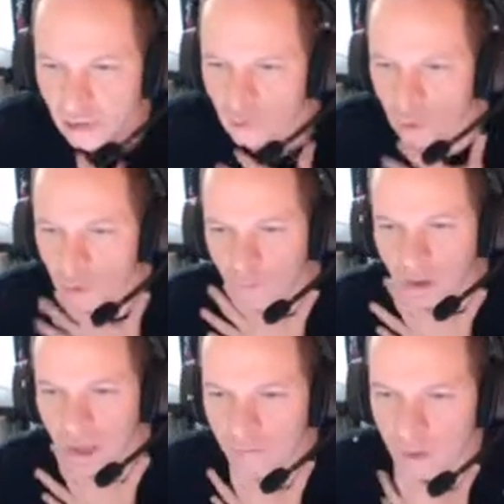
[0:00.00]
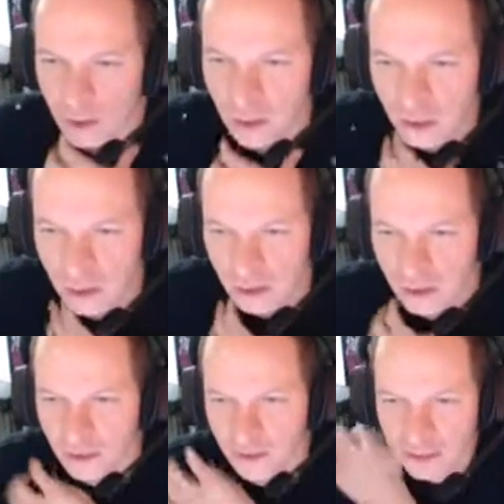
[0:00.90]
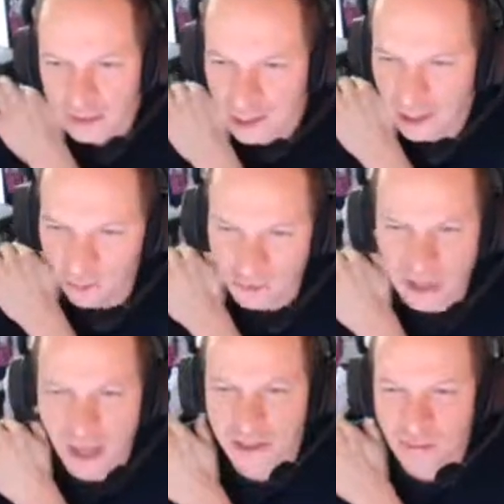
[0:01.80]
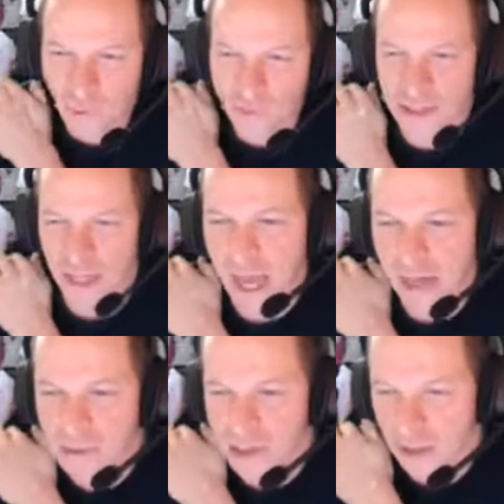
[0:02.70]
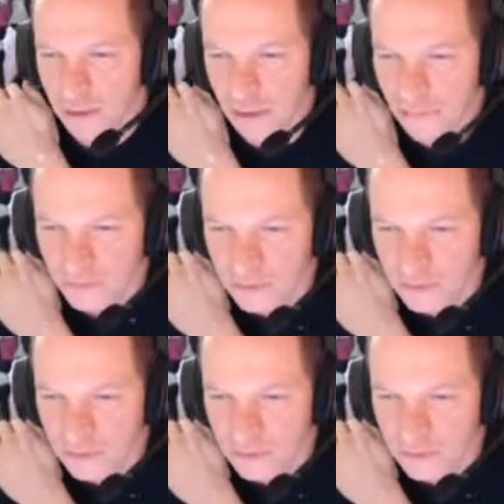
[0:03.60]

Roller revolve, uh, Oh, it's Ox and Rolly saying hi to each other.